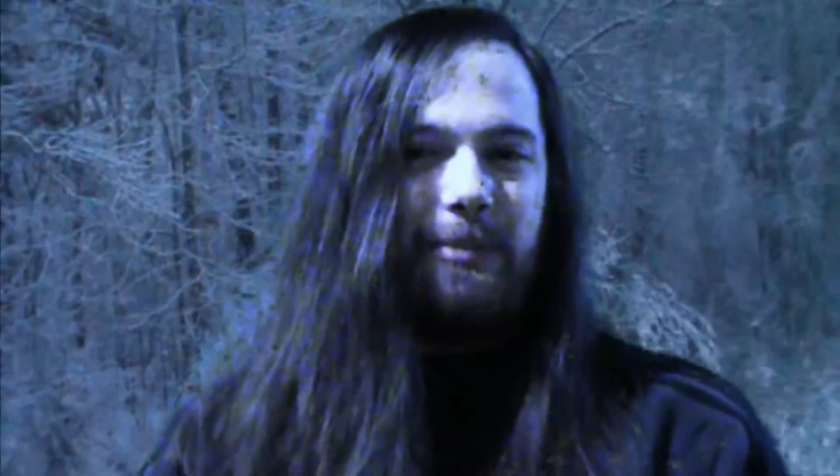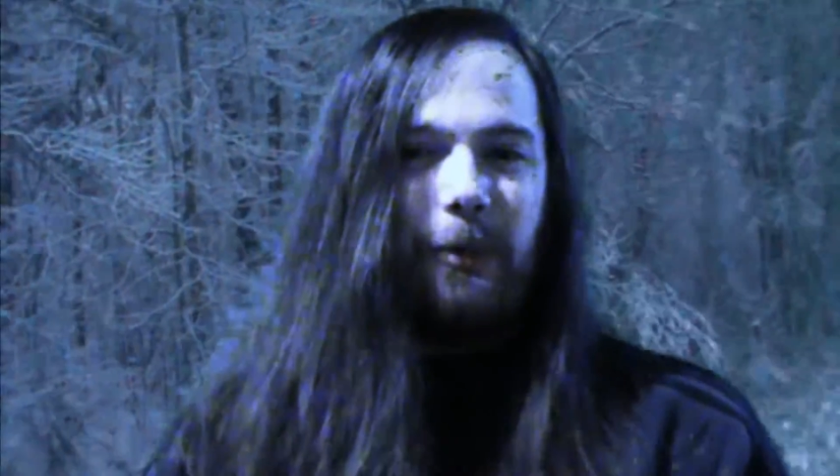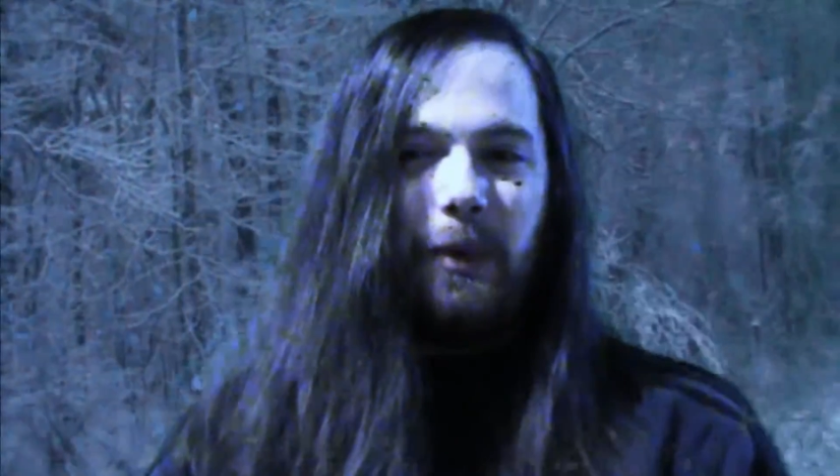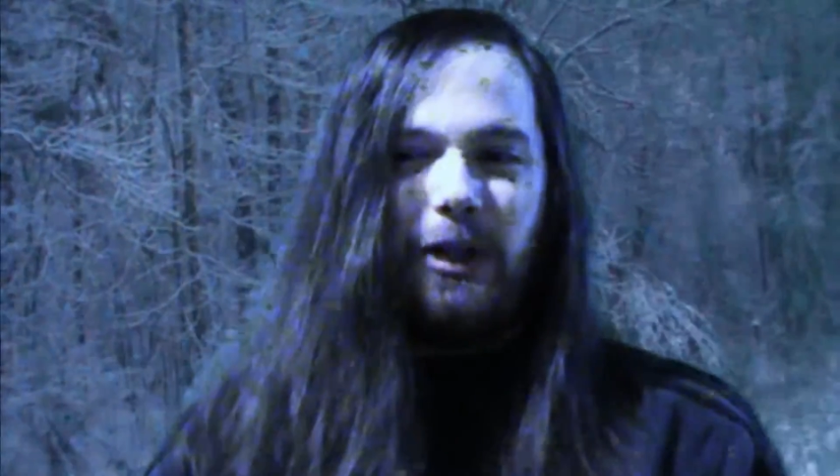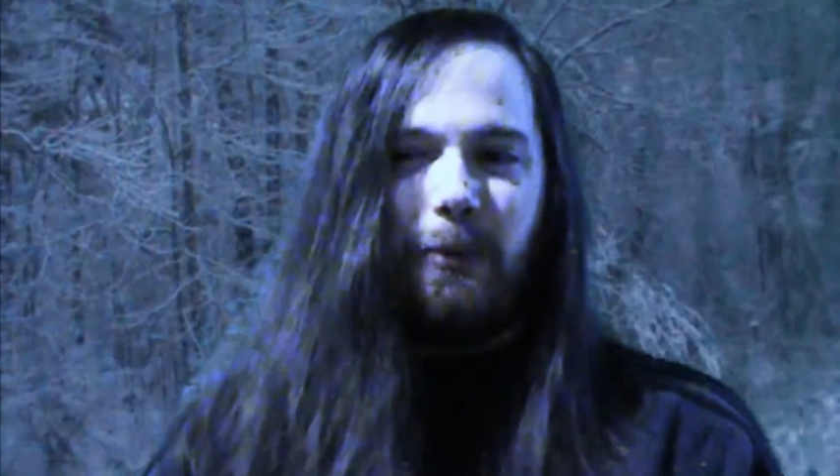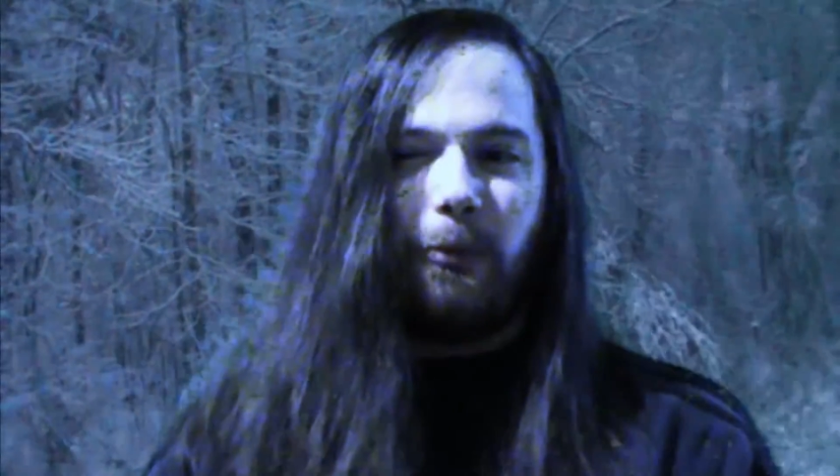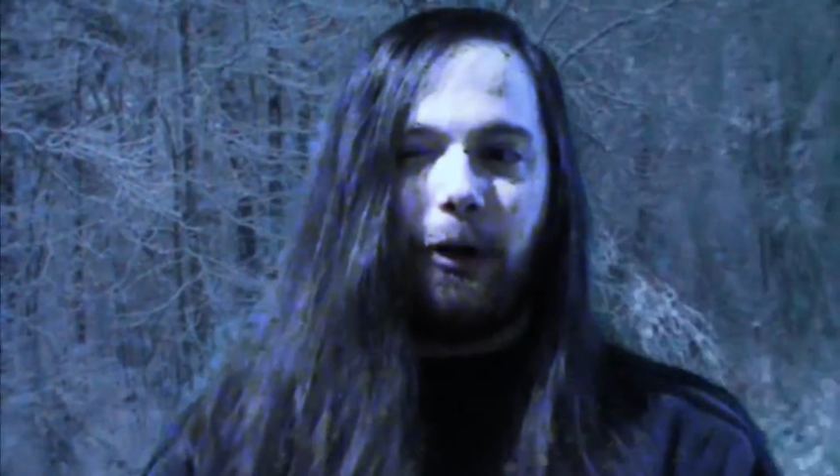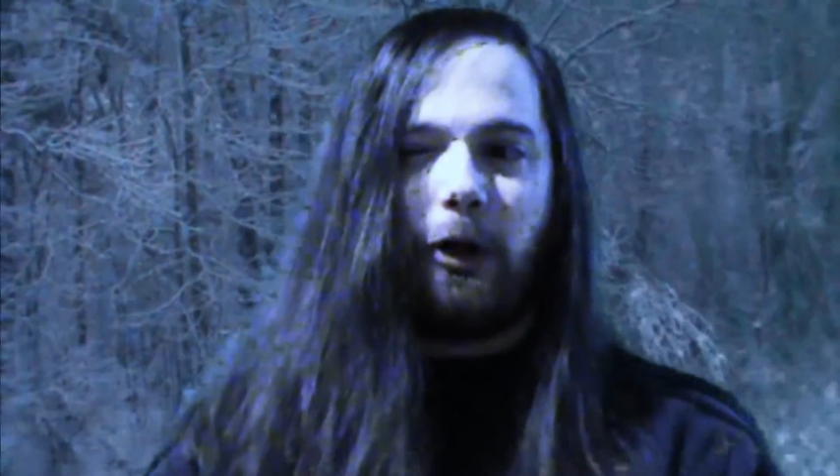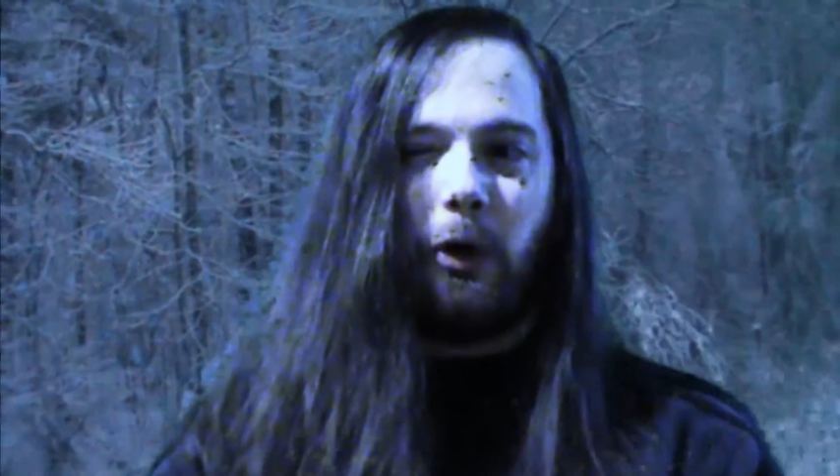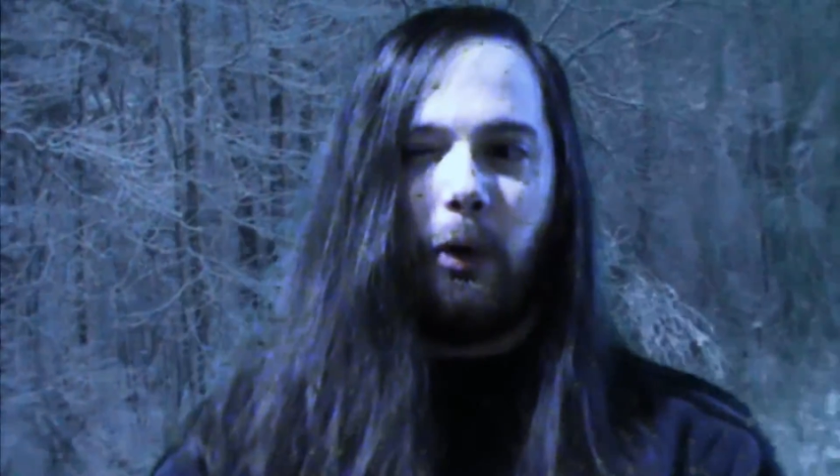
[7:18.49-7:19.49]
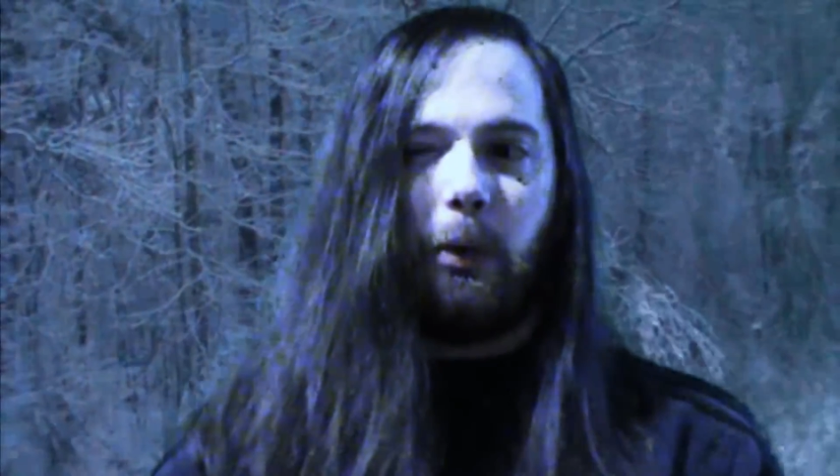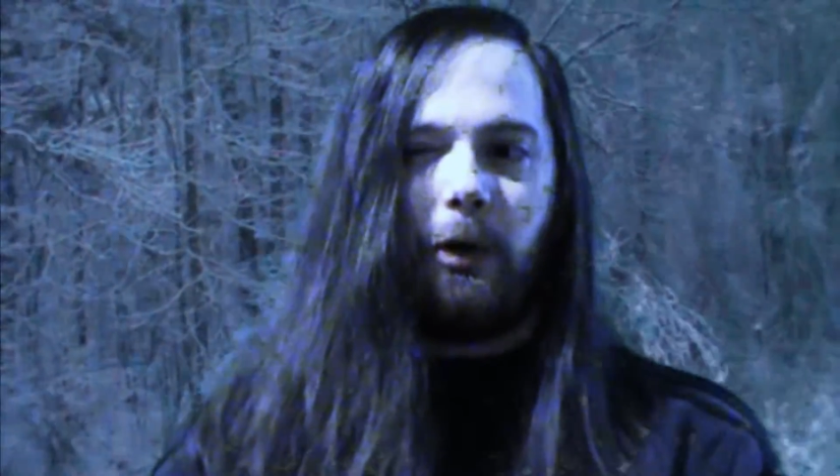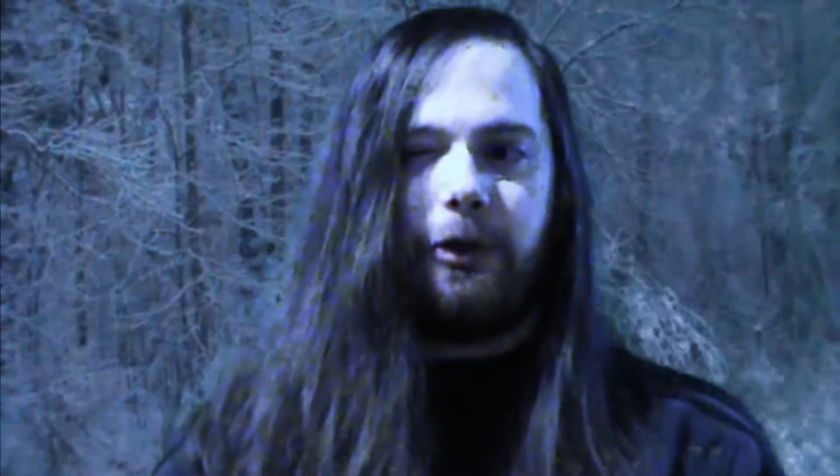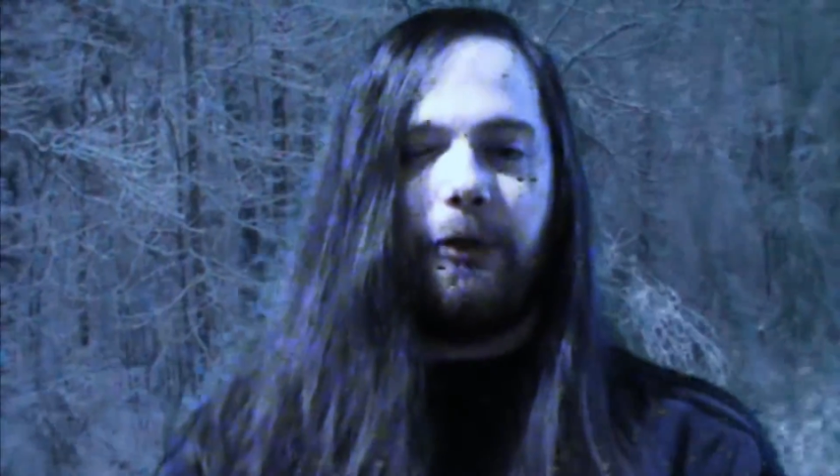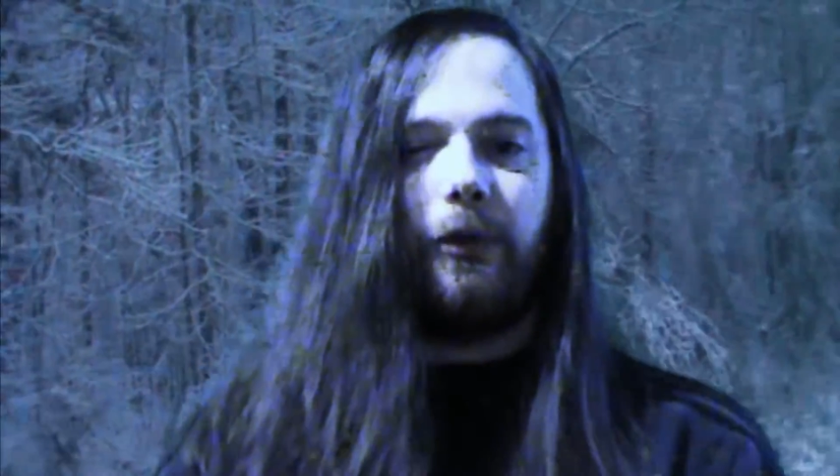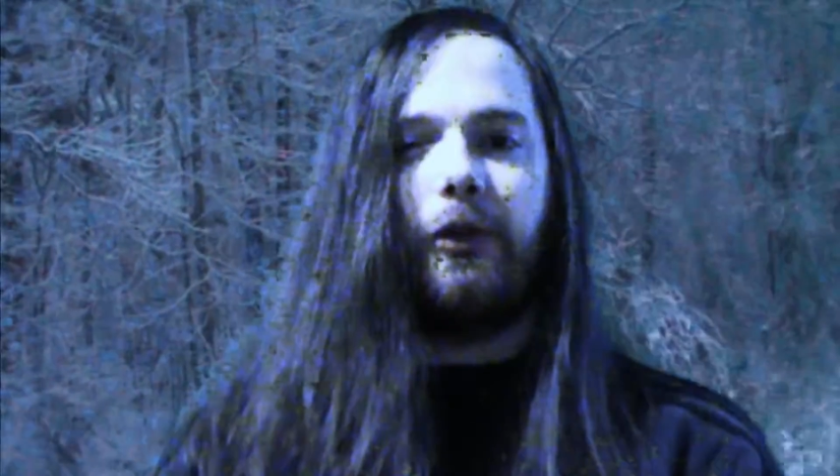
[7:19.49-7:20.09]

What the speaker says: but when you record your